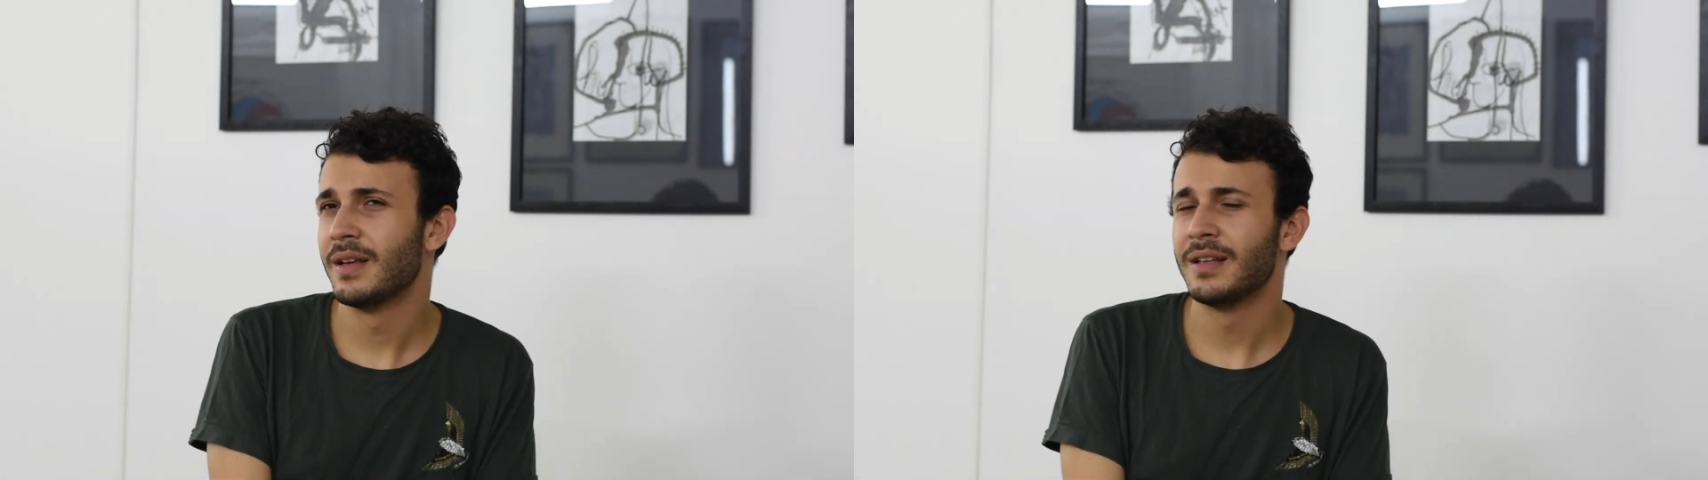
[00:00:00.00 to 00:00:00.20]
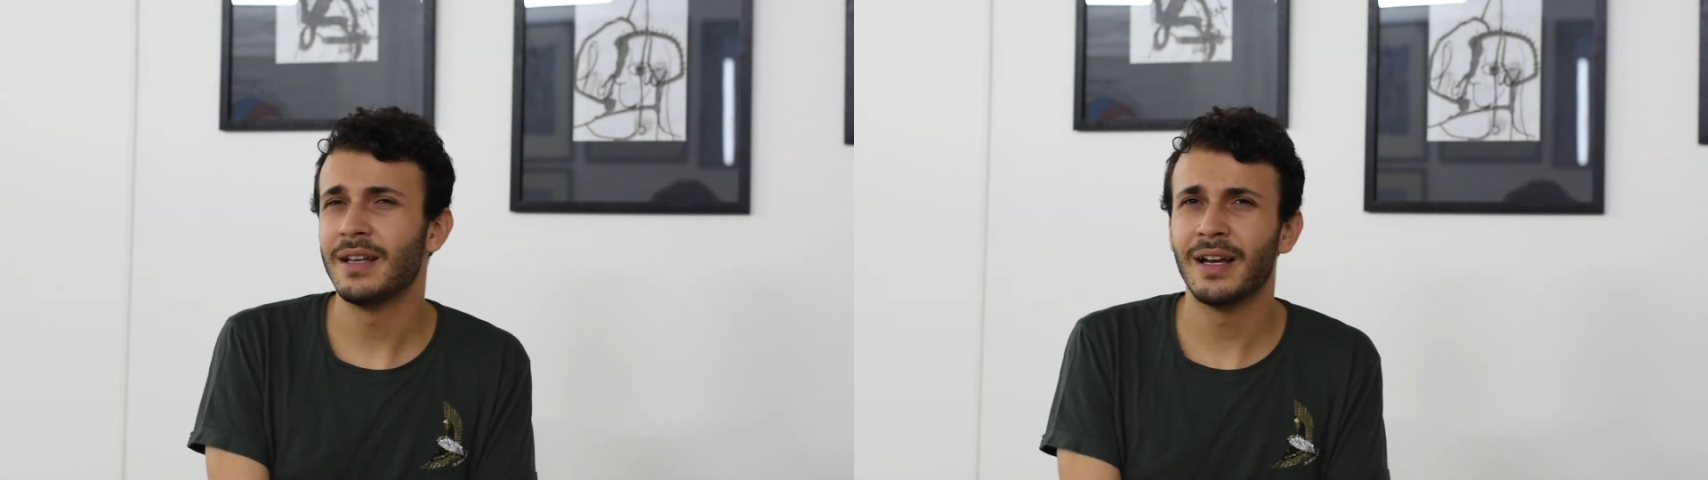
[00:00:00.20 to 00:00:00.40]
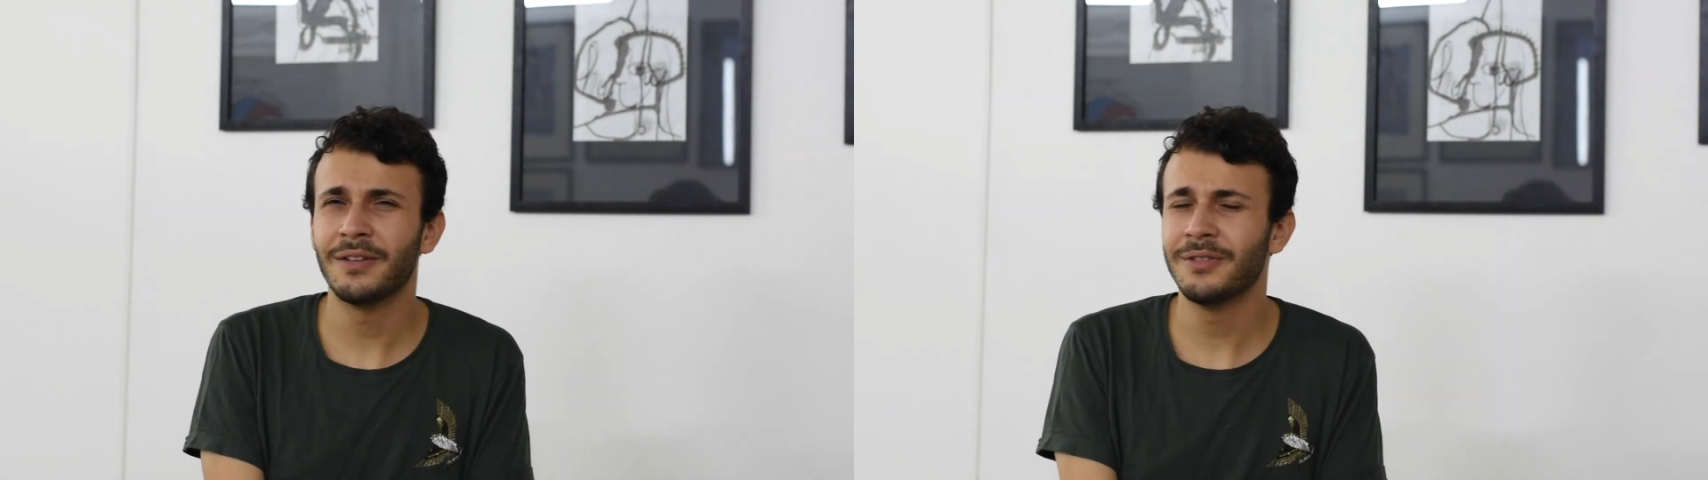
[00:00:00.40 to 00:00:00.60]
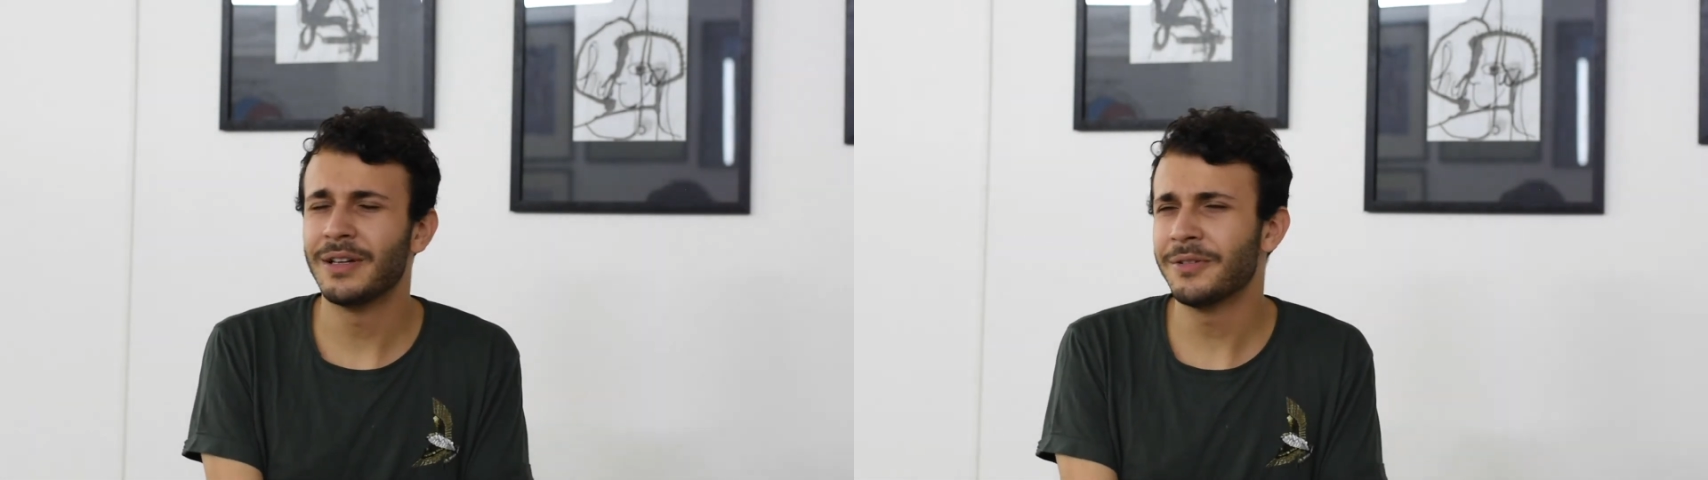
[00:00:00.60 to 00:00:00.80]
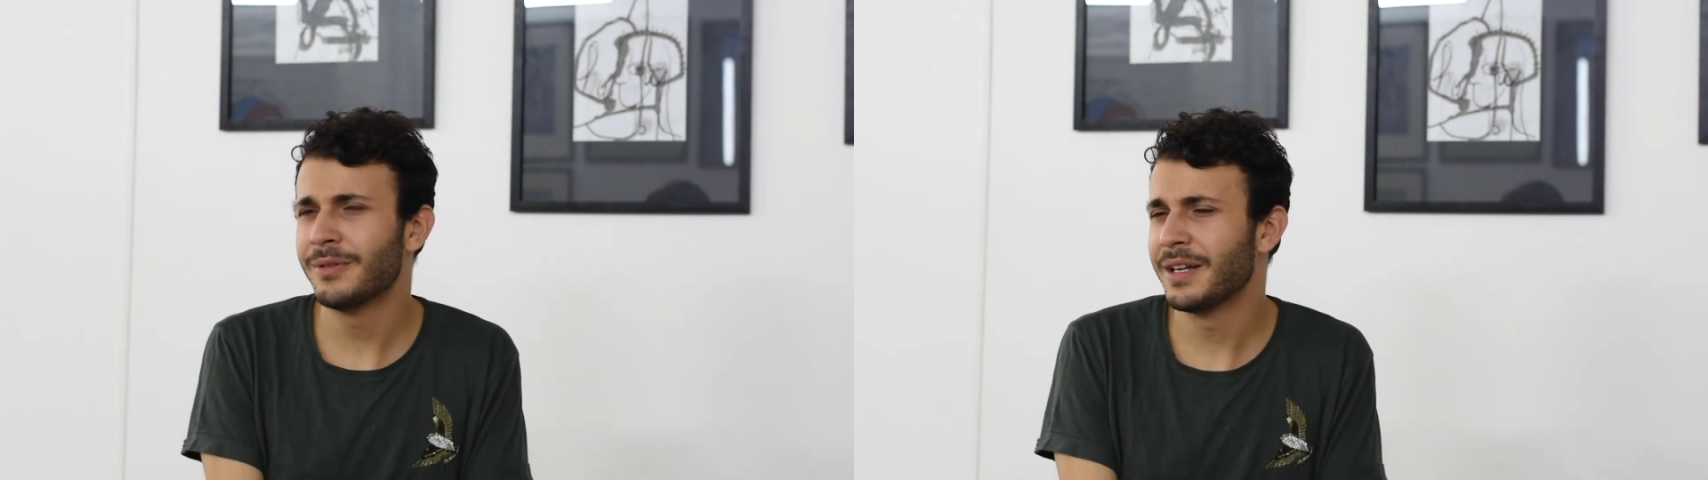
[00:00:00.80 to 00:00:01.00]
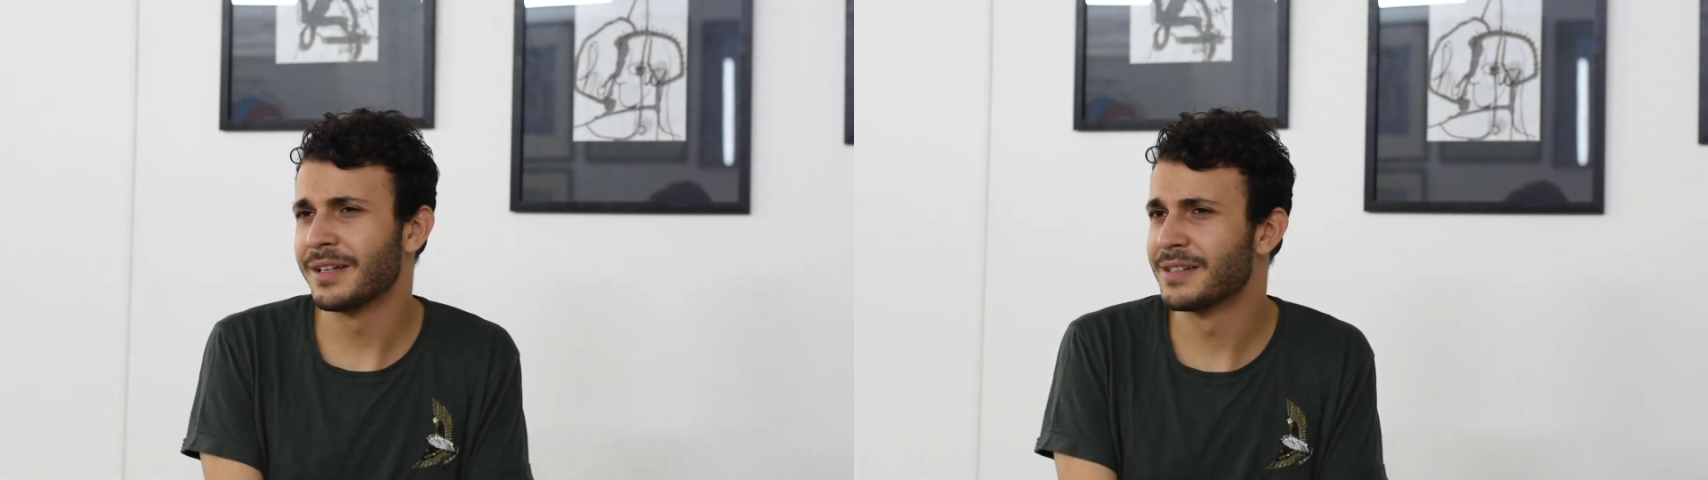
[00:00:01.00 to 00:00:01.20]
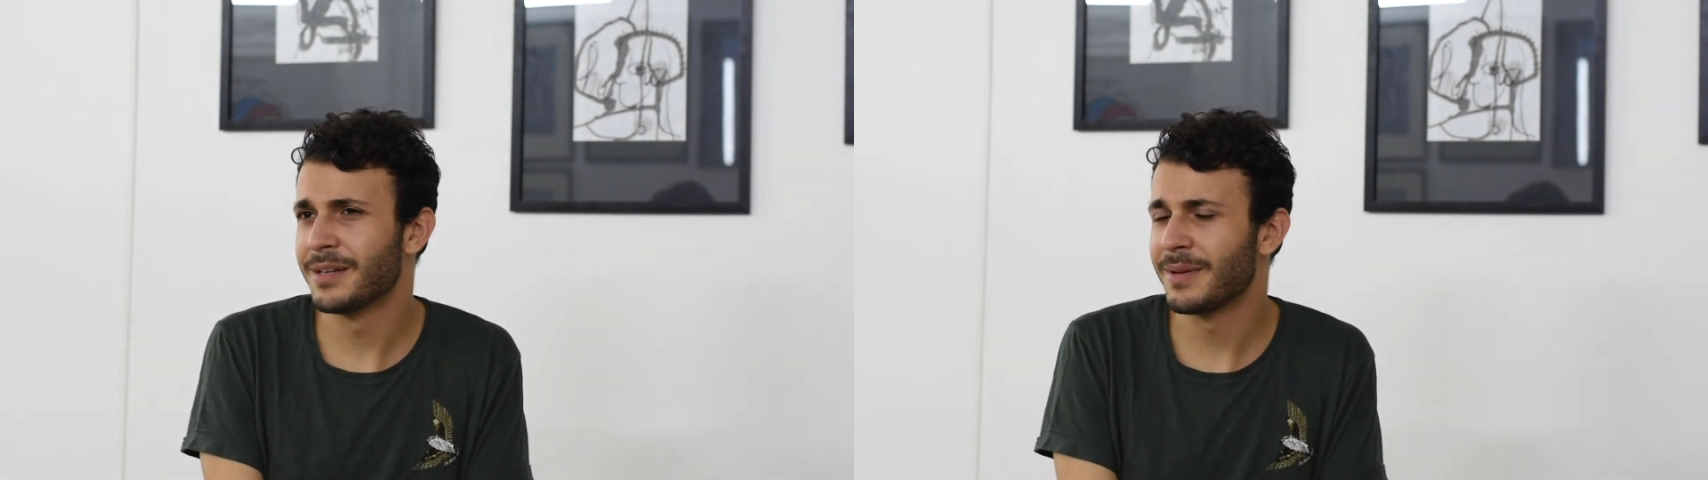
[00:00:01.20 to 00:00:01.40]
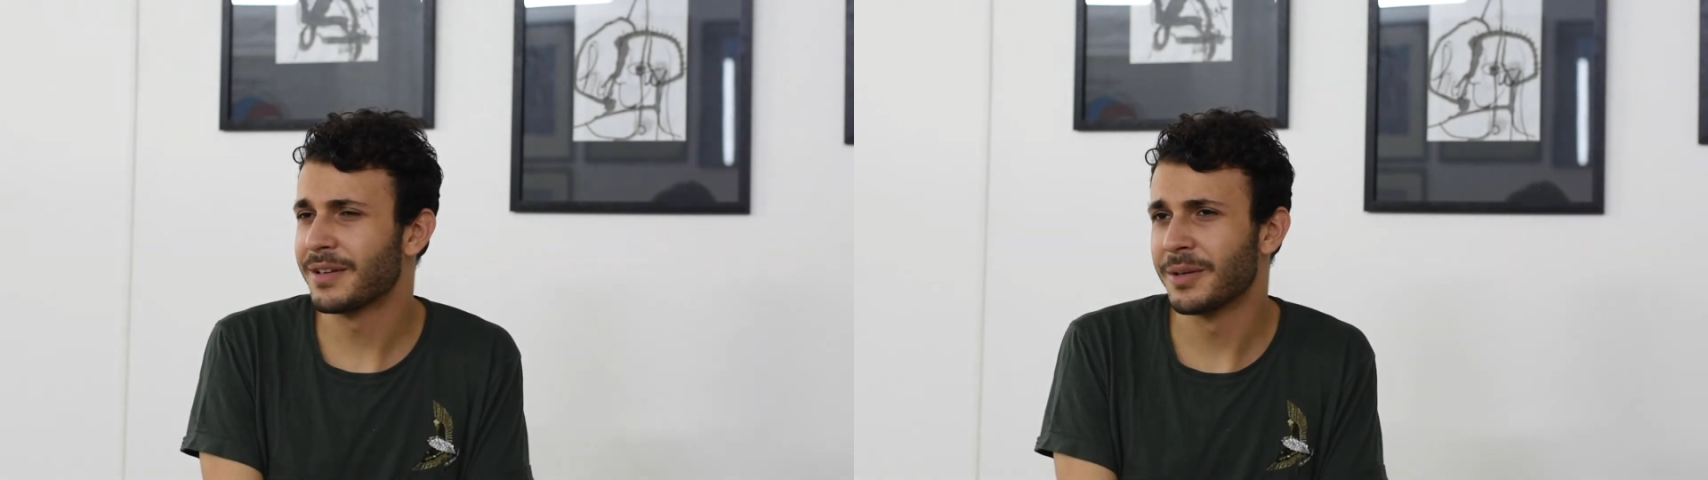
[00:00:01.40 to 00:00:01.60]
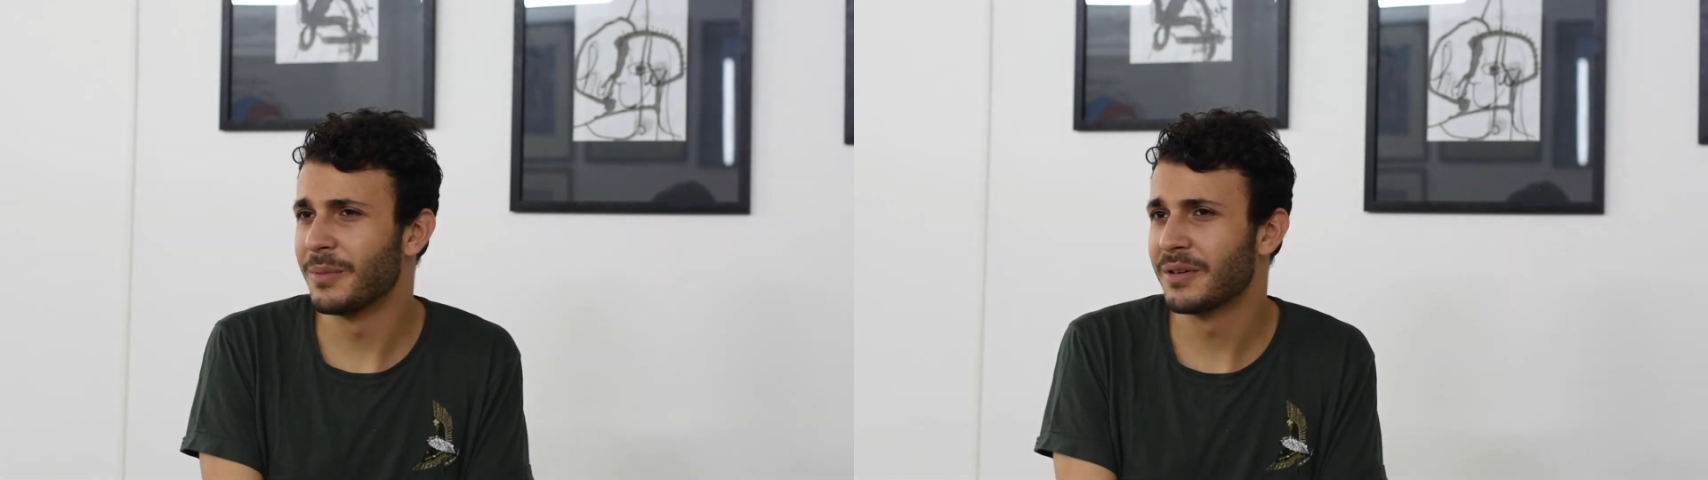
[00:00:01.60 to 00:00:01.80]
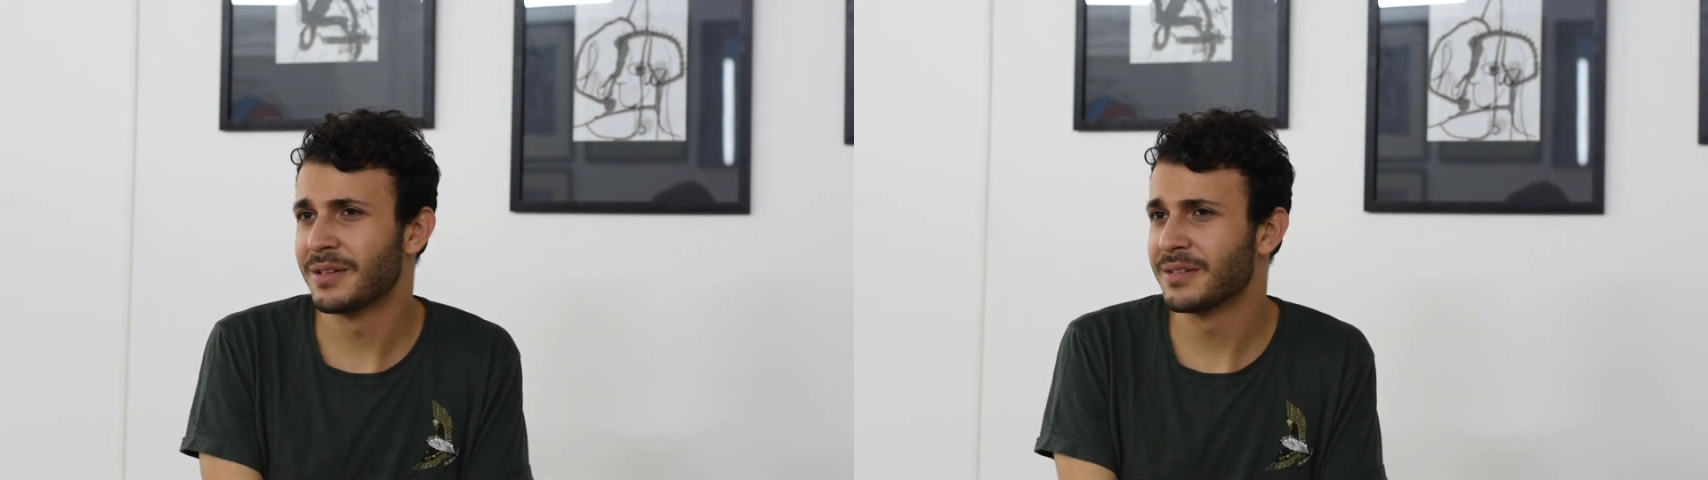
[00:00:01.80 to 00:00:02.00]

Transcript: yeah, I don't know what I can say about the communities,